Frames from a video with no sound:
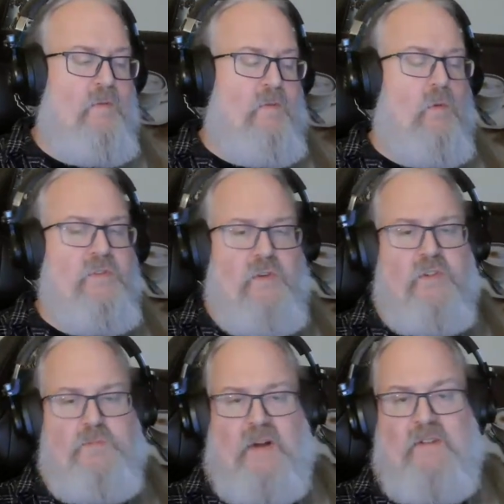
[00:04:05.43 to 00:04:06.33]
for
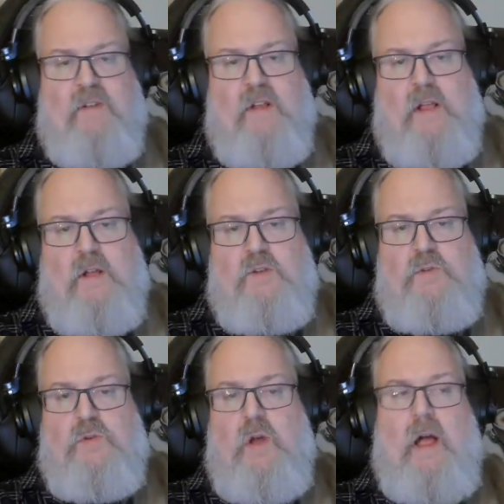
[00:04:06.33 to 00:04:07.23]
Judge Bev
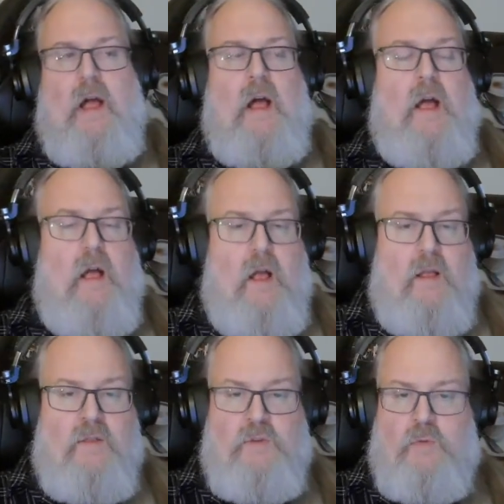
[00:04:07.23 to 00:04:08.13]
to
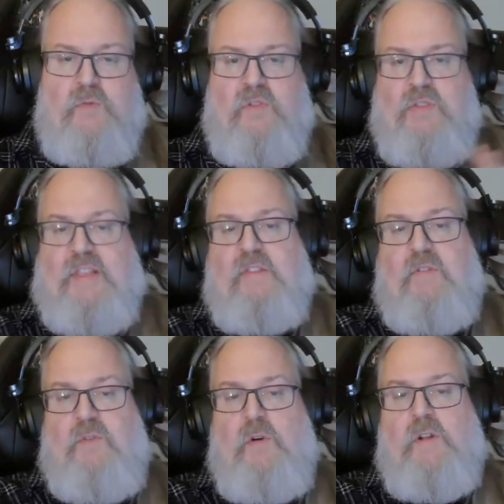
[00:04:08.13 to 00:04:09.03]
use this
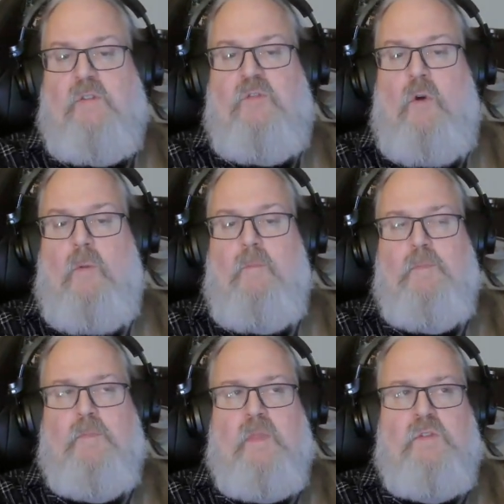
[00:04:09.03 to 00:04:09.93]
verdict form
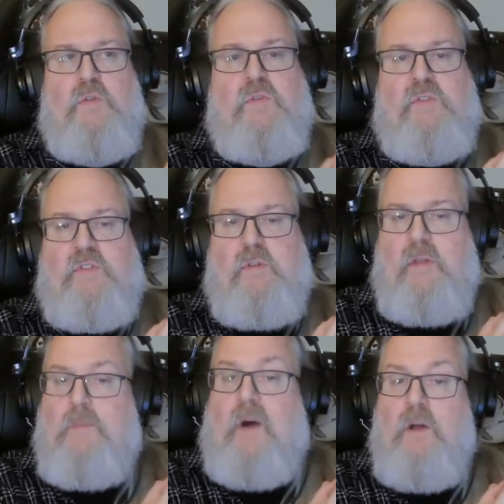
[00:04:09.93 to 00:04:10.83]
to,
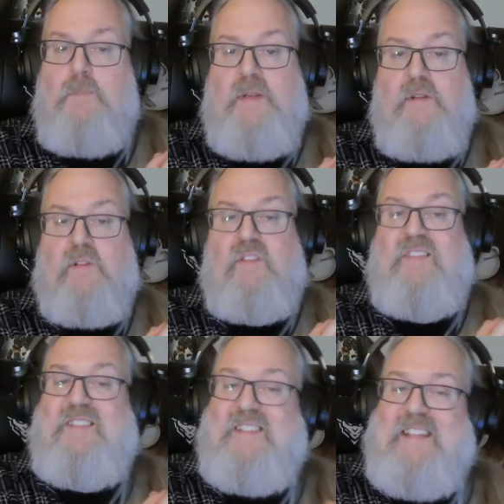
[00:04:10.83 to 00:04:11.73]
in my opinion,
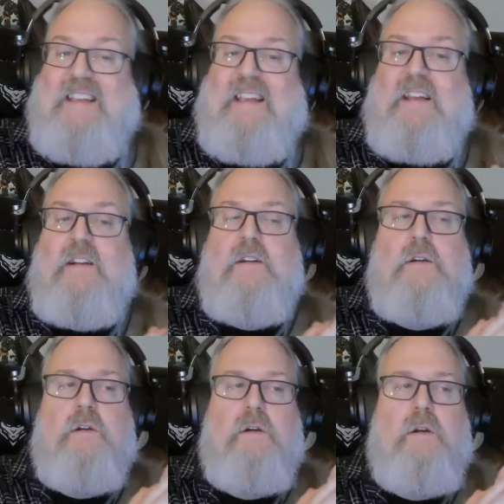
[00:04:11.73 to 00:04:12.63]

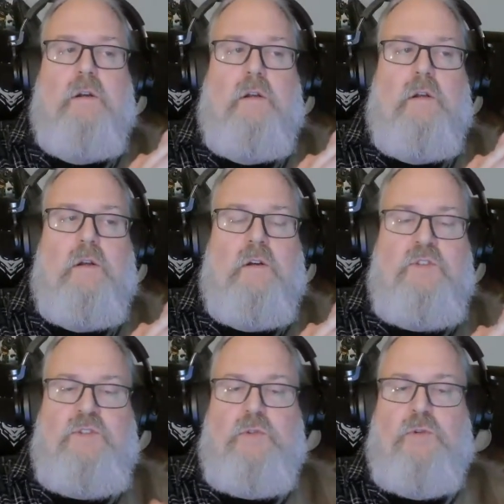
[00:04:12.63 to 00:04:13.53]
steer a
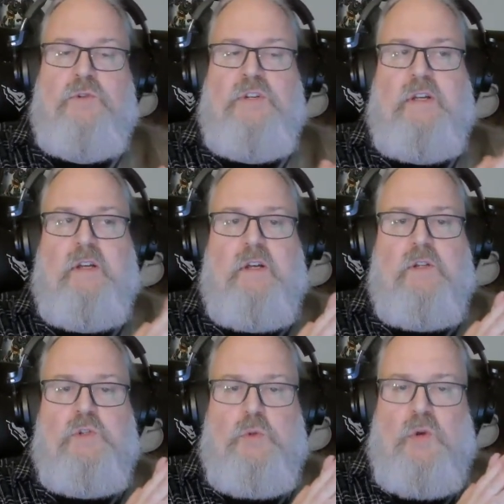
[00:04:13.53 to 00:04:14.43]
jury
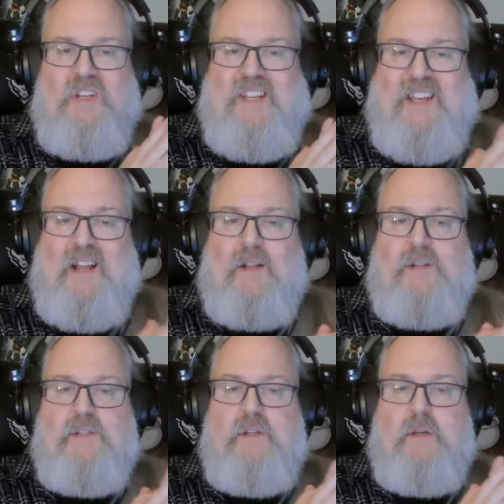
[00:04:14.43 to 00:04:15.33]
to a
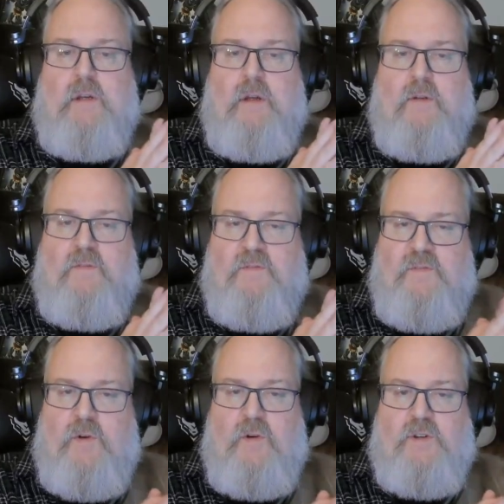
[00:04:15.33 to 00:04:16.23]
guilty
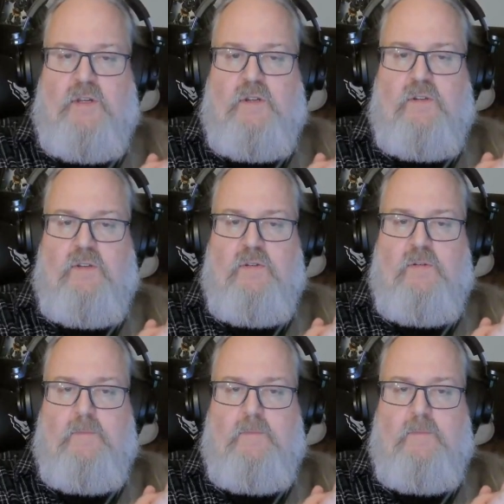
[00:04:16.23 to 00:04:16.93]
verdict.